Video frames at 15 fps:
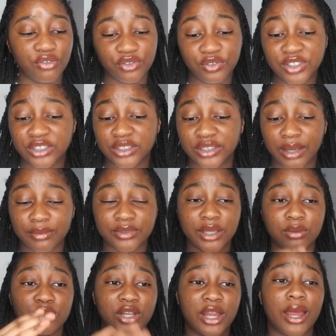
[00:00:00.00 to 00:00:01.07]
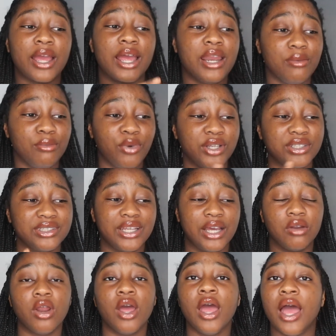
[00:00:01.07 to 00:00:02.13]
a revision timetable that kind of breaks it
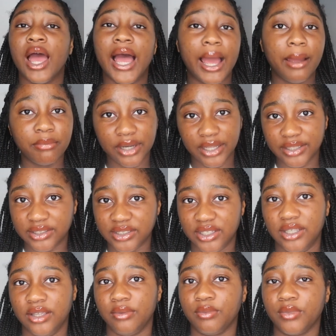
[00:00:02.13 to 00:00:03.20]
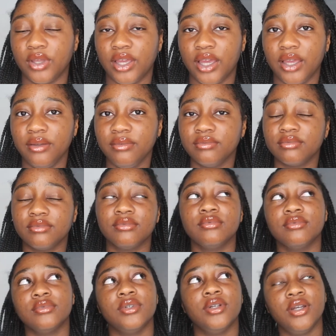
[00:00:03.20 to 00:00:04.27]
down. I'm lazy, okay?
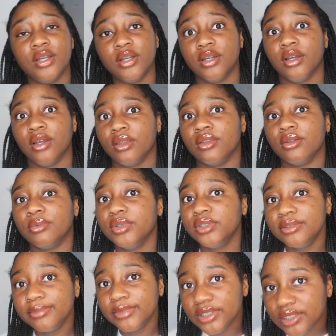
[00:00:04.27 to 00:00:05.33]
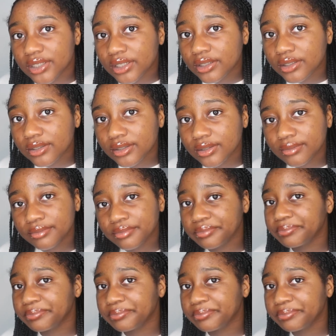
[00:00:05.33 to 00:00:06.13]
The washing machine.